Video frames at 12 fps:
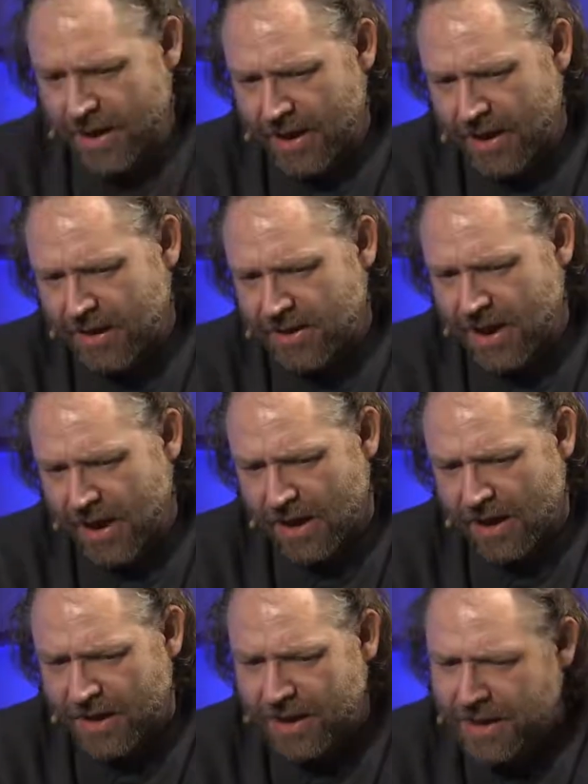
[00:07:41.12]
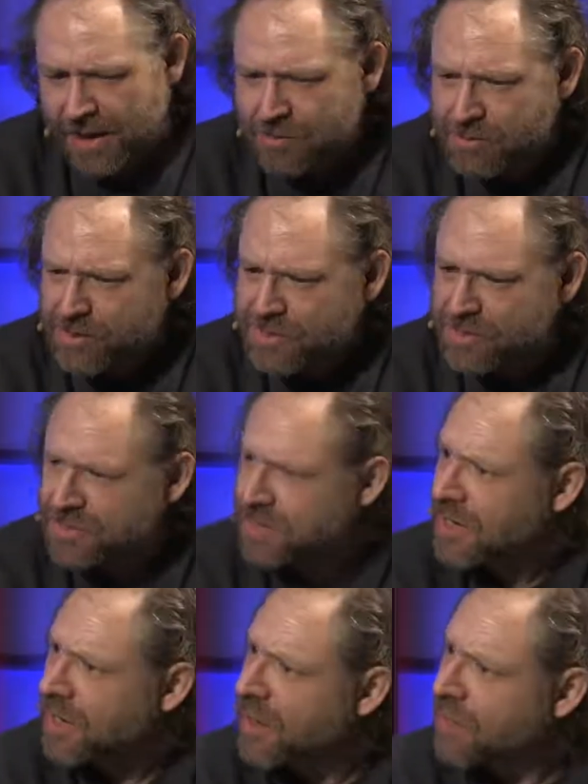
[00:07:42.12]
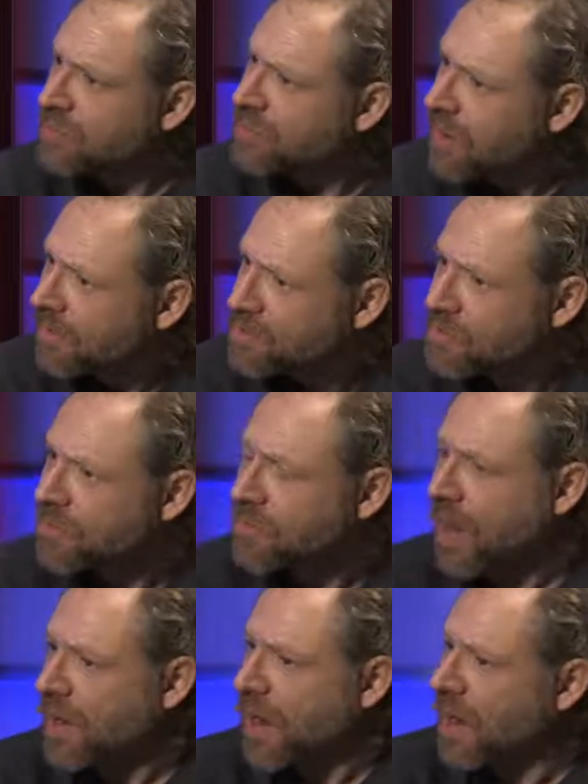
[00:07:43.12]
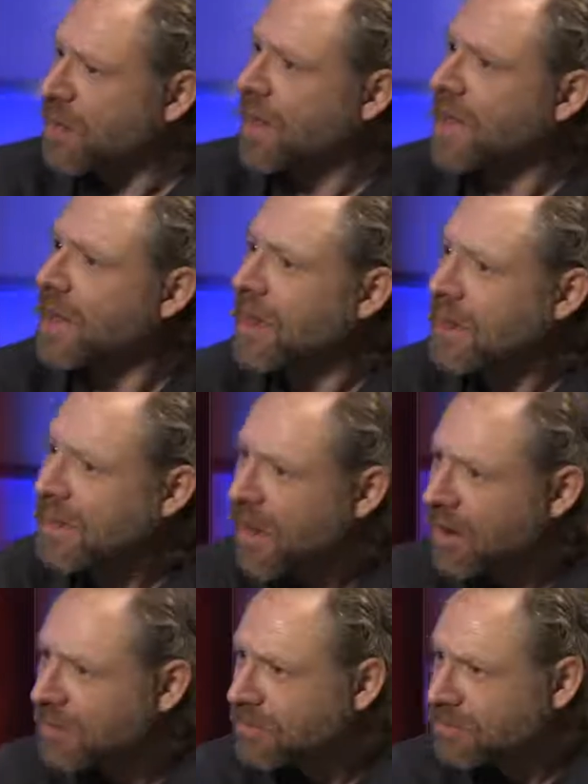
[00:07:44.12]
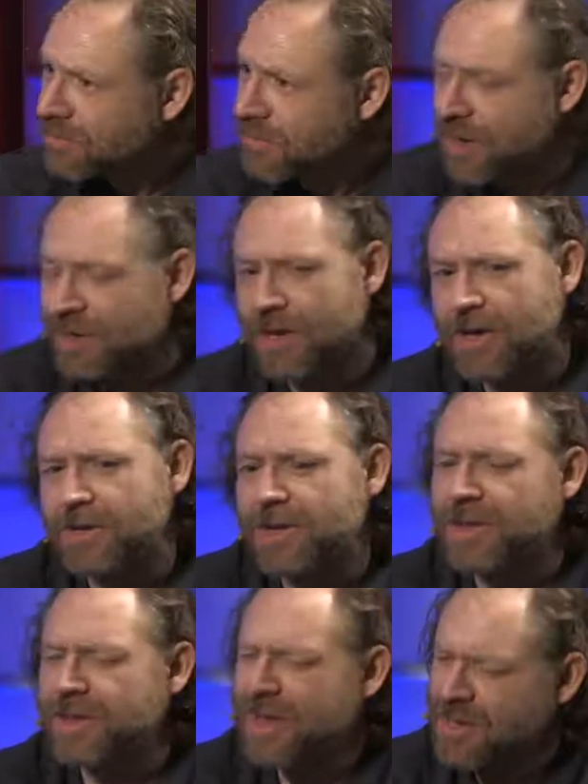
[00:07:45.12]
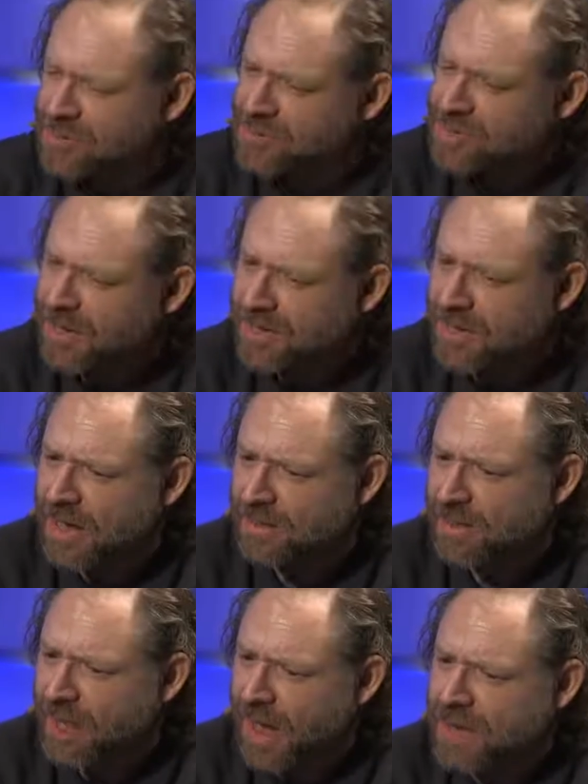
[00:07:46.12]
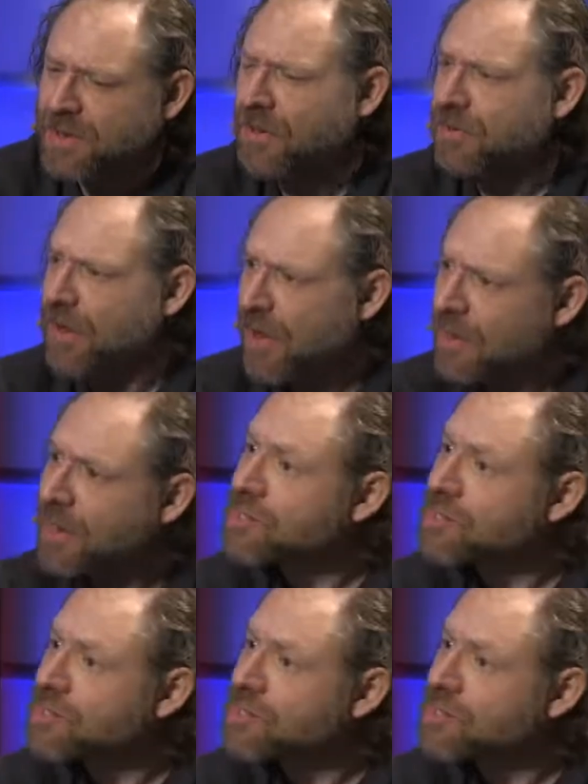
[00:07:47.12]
And he was, you know, nervous. Well, why not? Why can't I go? And the angel said, "I don't know.